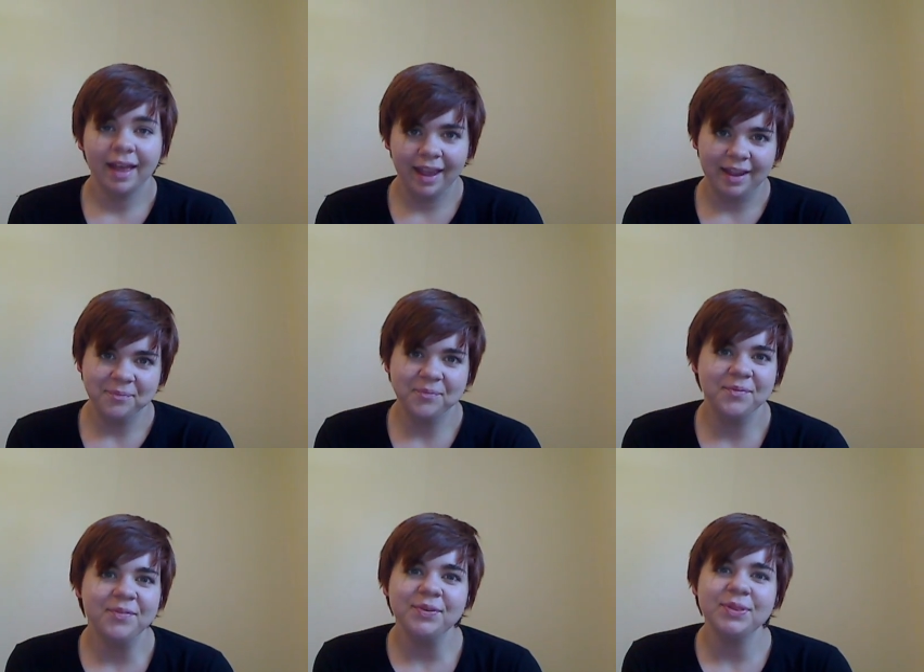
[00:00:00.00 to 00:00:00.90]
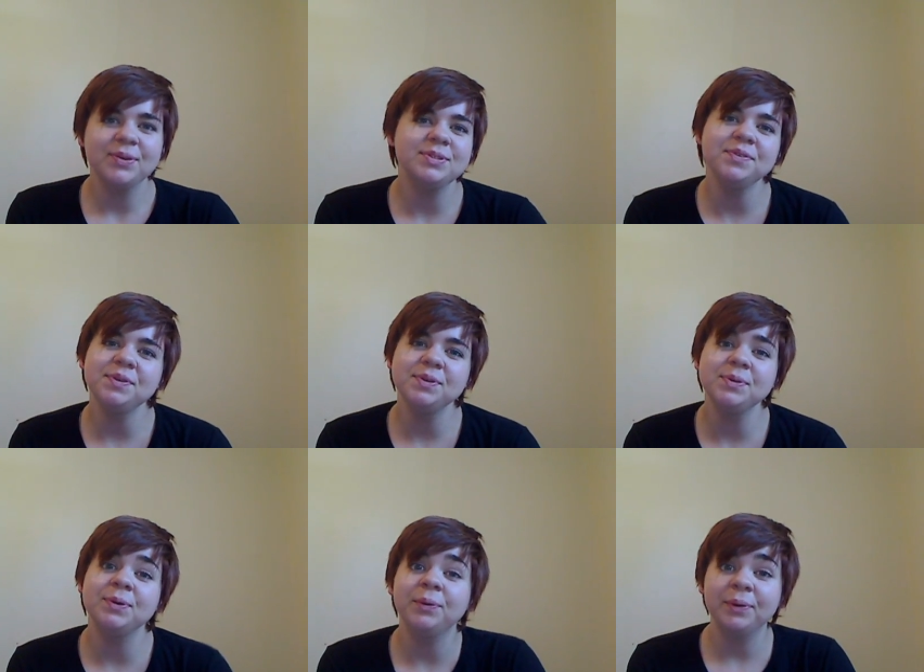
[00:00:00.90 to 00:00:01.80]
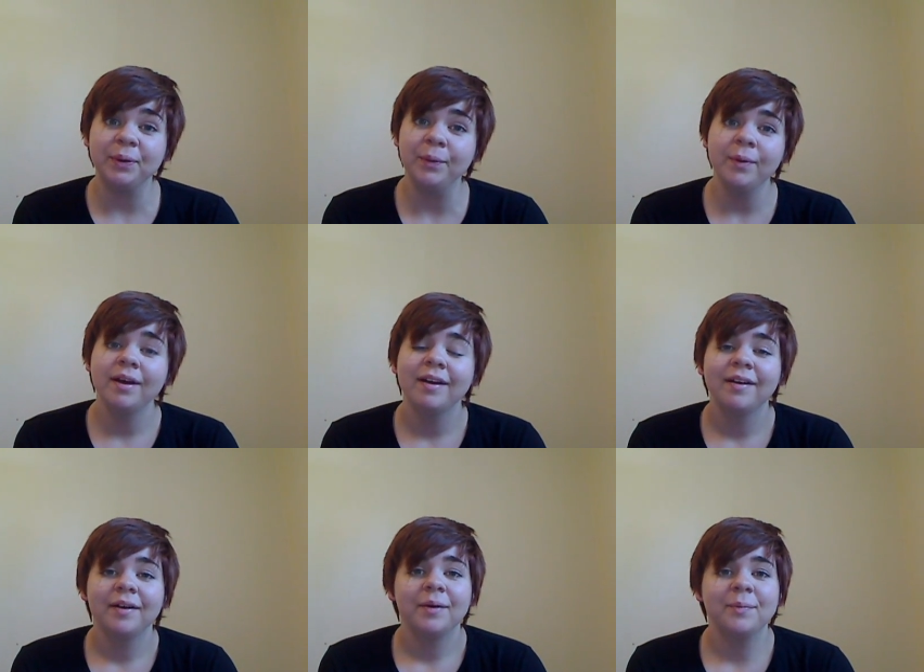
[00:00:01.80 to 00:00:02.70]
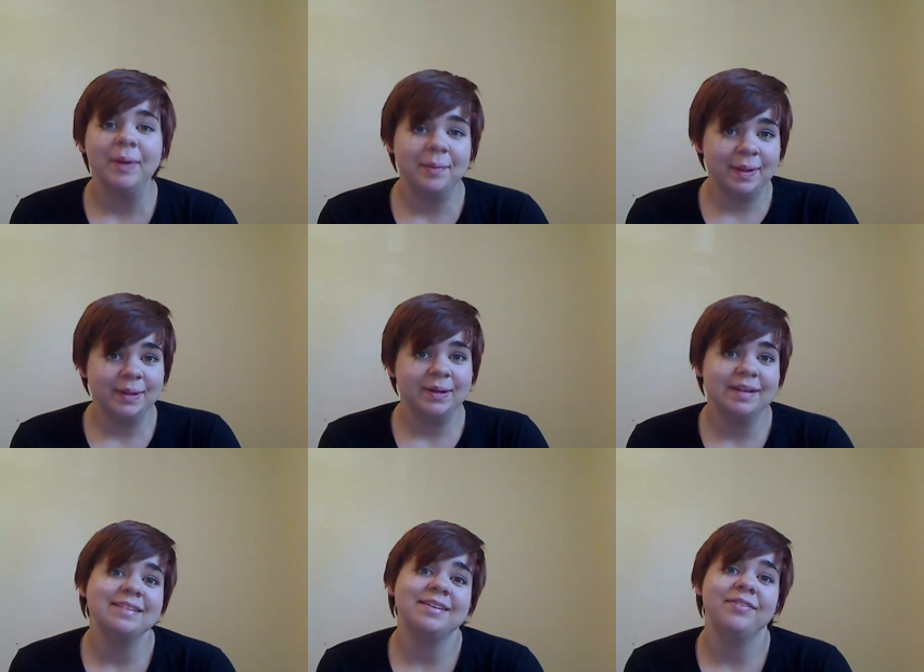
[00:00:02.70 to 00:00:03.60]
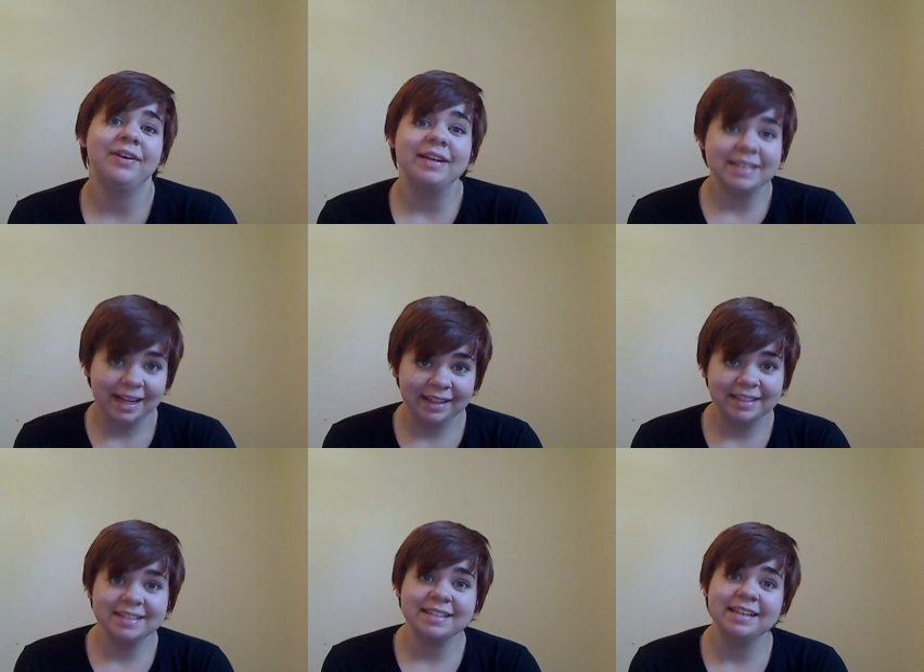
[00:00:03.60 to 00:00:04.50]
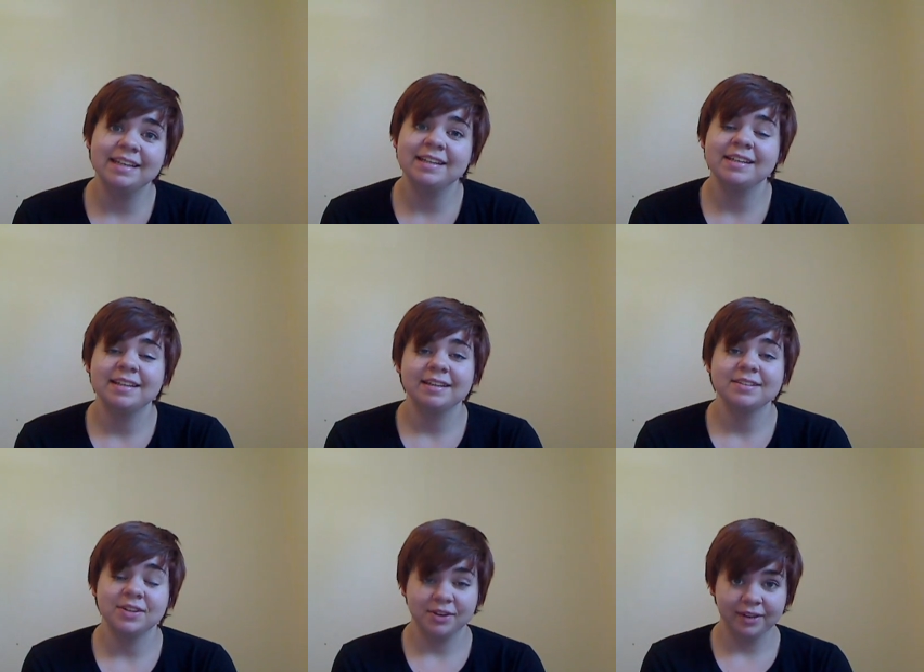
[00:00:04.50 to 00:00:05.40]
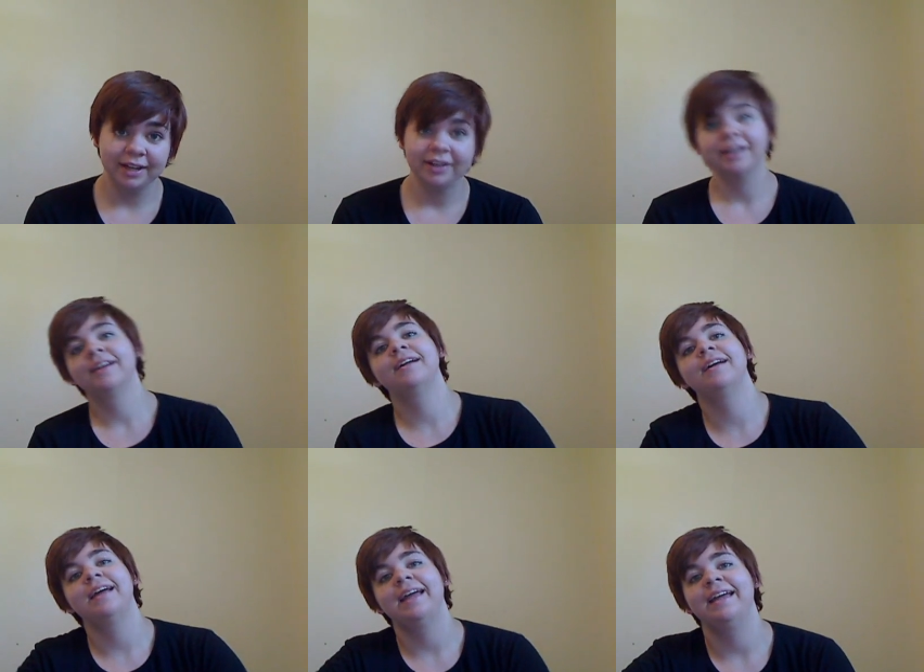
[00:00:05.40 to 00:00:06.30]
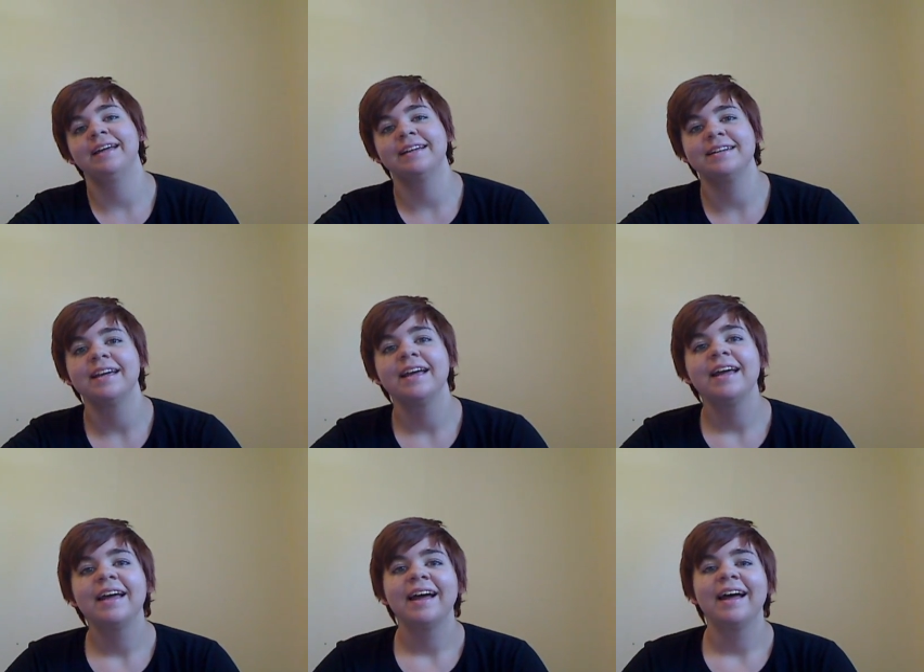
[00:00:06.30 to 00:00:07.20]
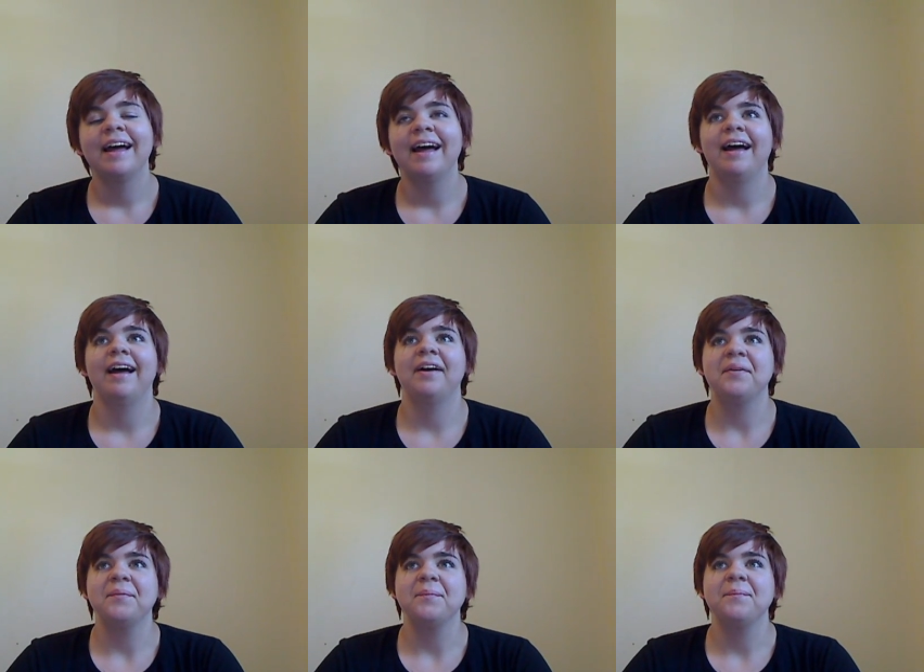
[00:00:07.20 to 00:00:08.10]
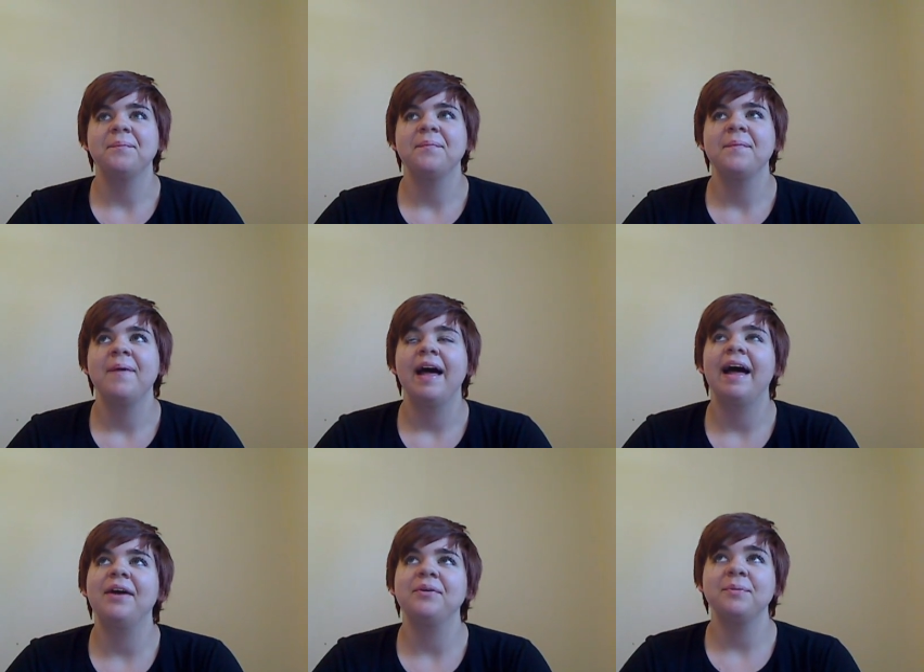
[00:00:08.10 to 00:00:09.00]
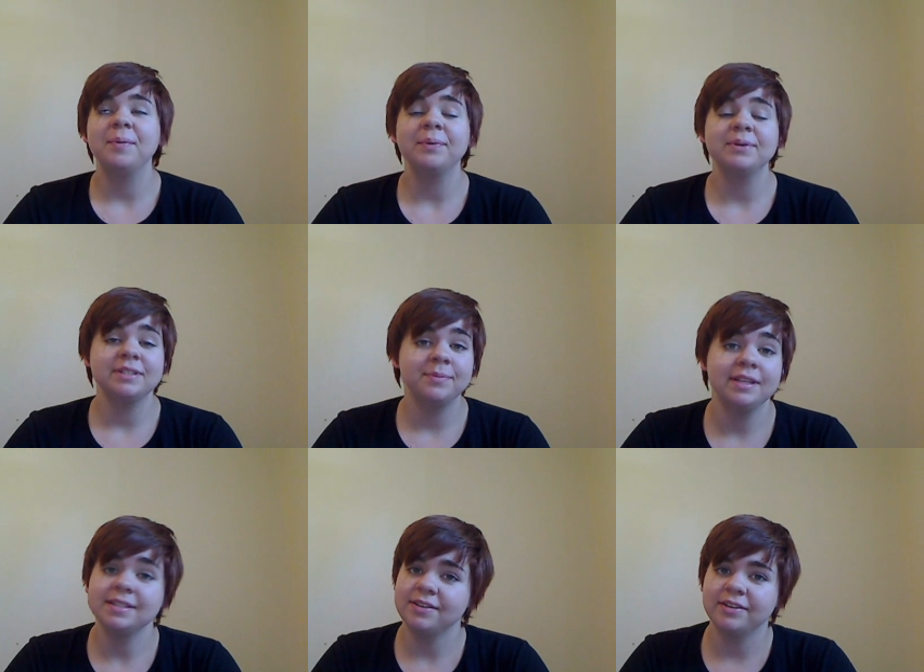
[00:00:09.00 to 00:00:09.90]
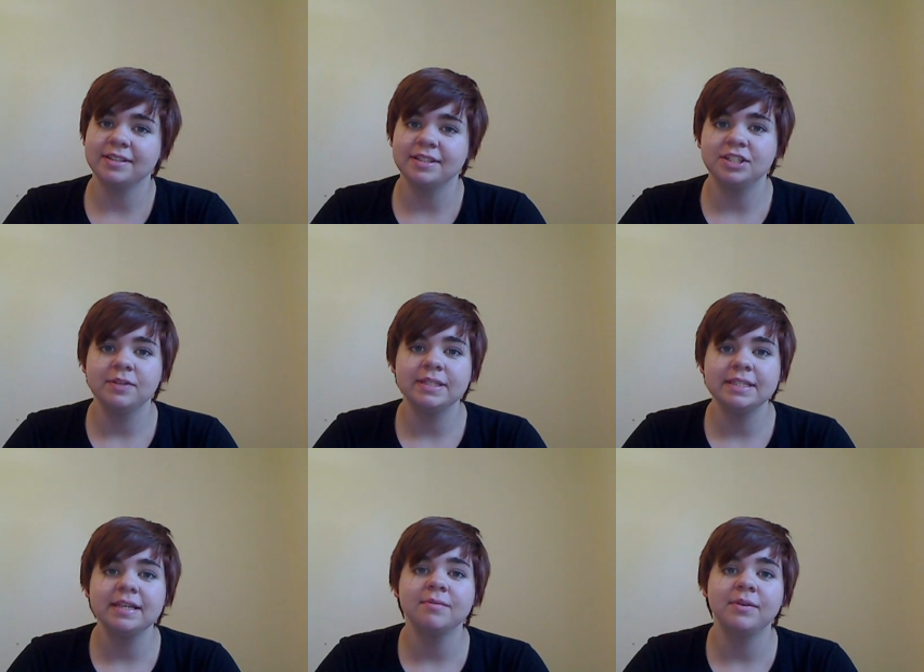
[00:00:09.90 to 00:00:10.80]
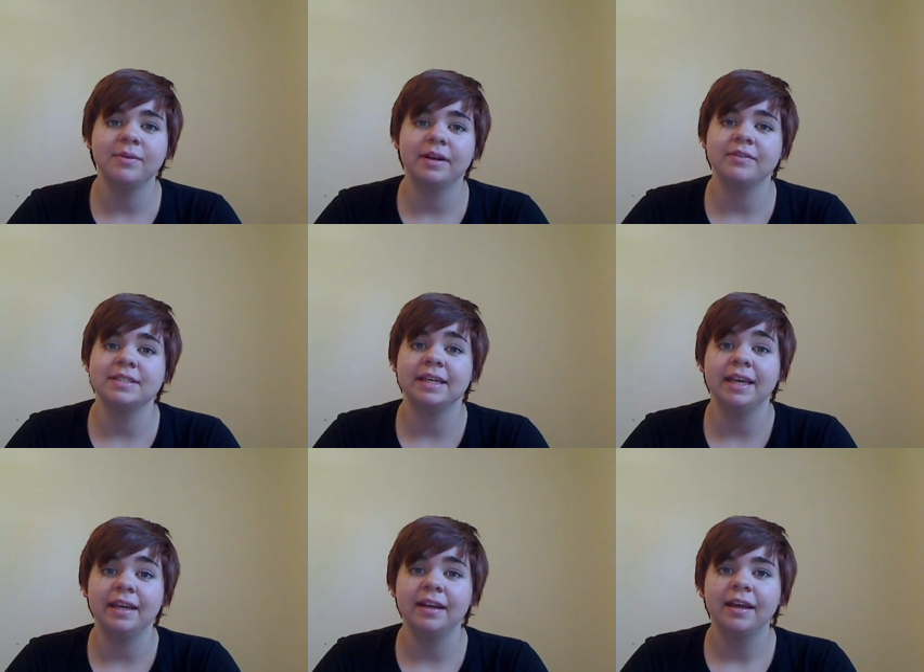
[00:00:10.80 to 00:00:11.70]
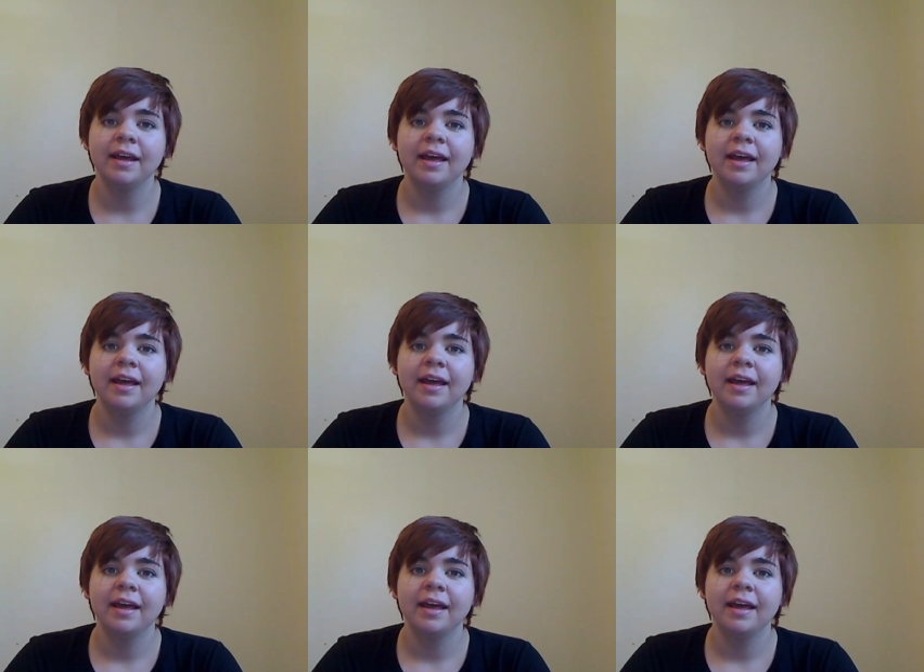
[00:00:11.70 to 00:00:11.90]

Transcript: Hi. For those of you who don't know, my mother is a very talented songwriter, and I remember some of the songs that she would sing me when I was a kid.